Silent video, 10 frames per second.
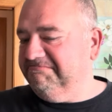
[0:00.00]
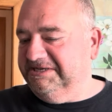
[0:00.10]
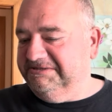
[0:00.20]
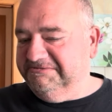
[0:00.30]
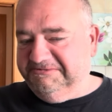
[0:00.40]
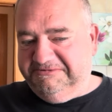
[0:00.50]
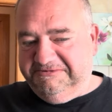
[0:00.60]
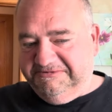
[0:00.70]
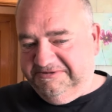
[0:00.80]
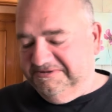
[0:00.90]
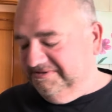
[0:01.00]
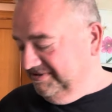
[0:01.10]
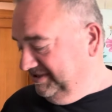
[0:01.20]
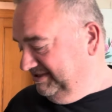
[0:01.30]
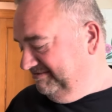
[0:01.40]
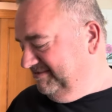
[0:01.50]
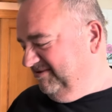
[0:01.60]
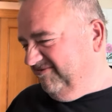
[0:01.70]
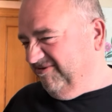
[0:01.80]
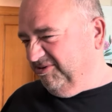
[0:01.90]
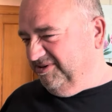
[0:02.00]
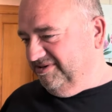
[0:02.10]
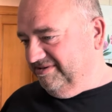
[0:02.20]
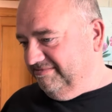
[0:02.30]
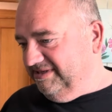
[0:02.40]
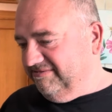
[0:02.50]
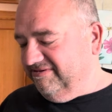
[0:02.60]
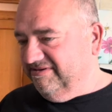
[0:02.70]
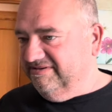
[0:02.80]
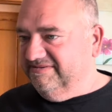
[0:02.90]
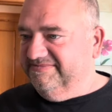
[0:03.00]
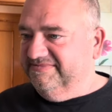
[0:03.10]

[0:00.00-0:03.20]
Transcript: man. Little Rods. Miss Rodders.